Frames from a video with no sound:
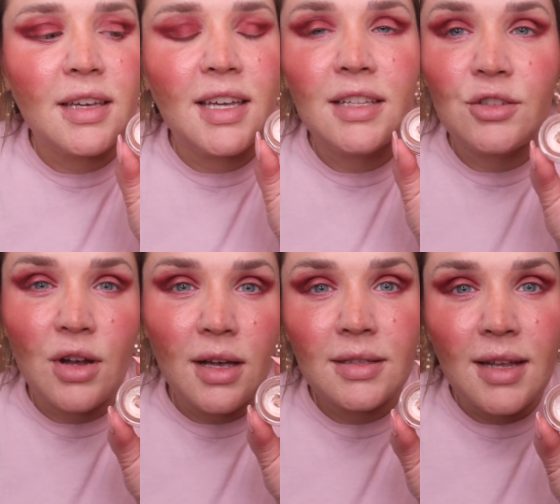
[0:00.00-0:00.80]
it
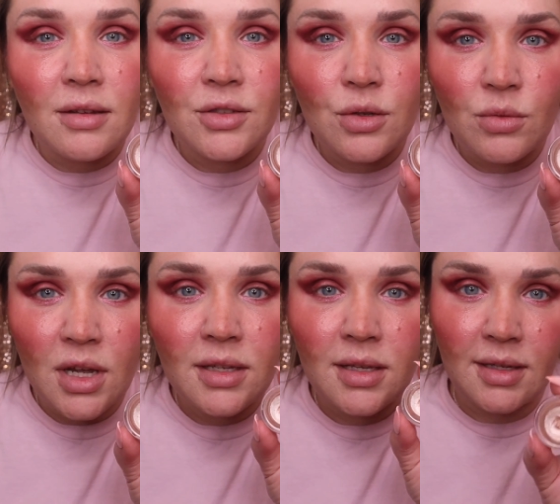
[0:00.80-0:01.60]
dries down so
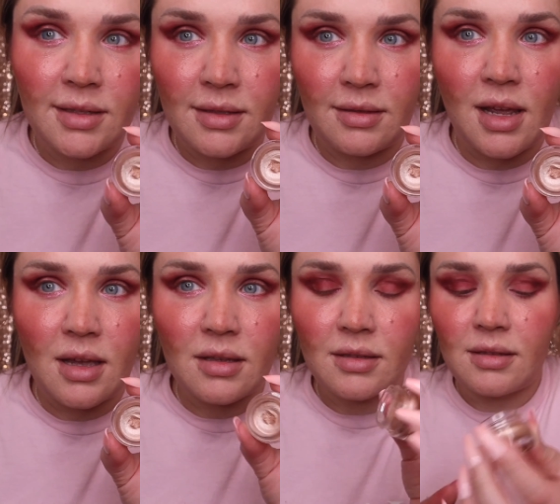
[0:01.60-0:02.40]
nice and it
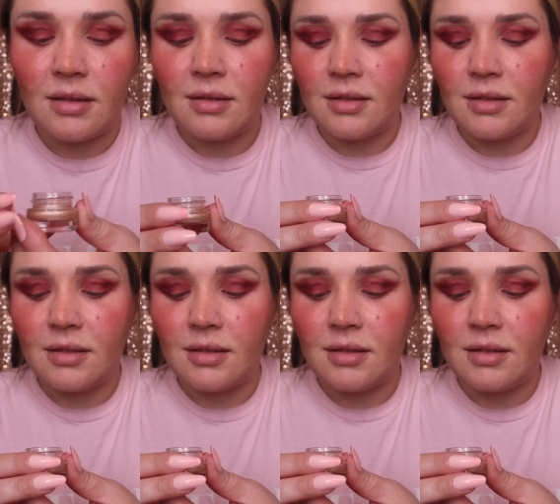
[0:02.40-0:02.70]
stays.